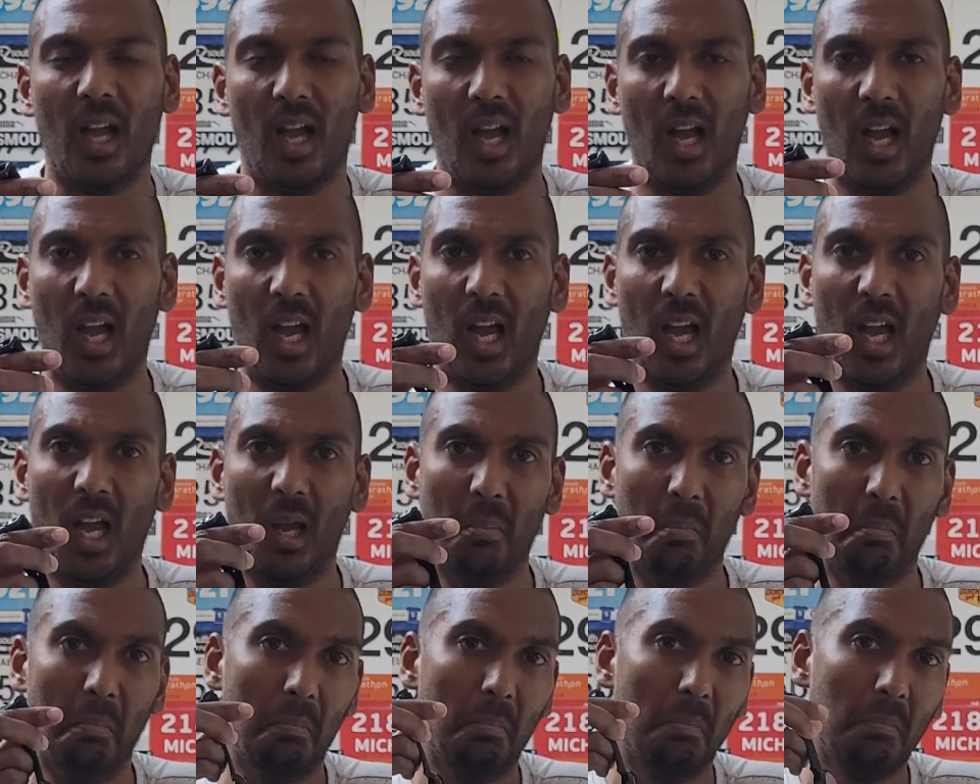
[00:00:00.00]

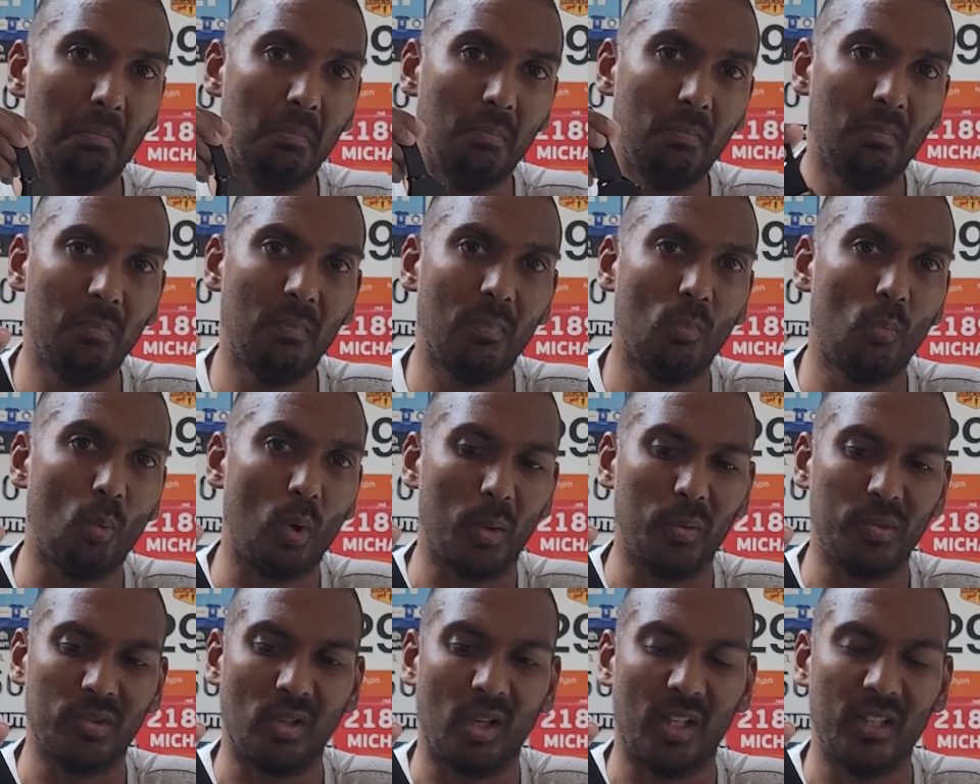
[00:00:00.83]

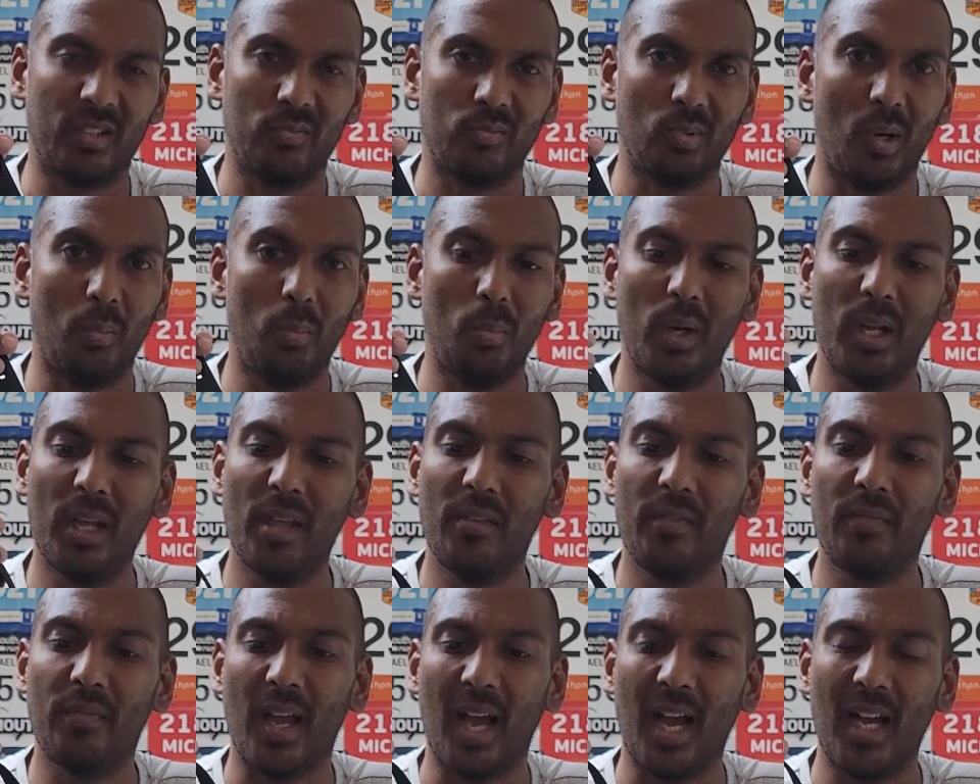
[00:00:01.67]
what it was like to run
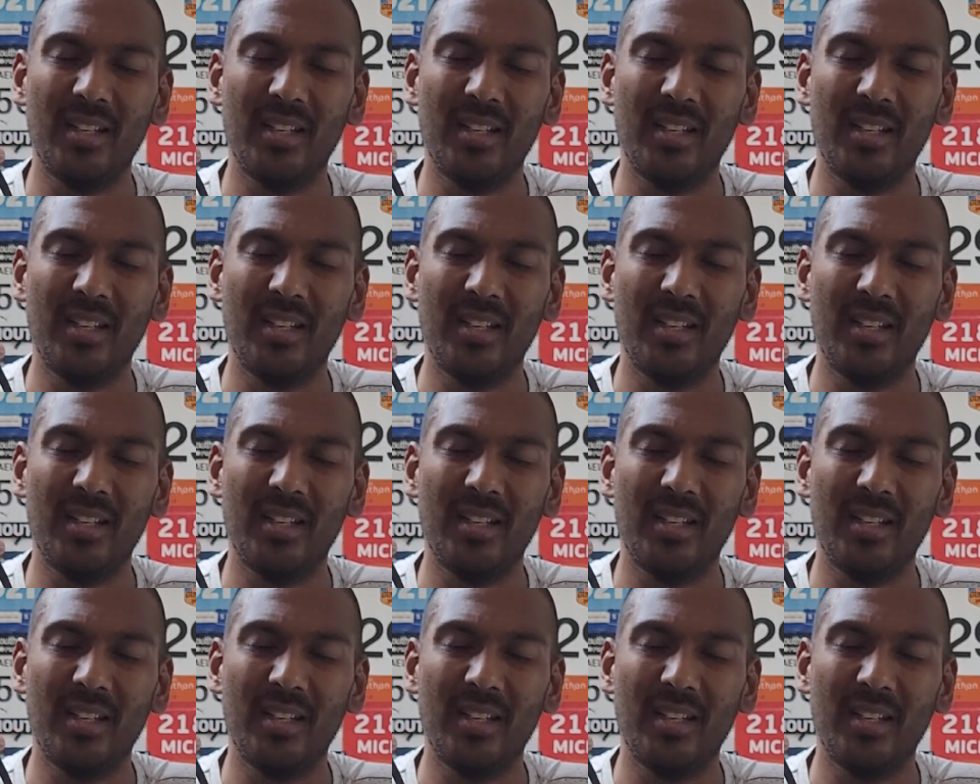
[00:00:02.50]
with,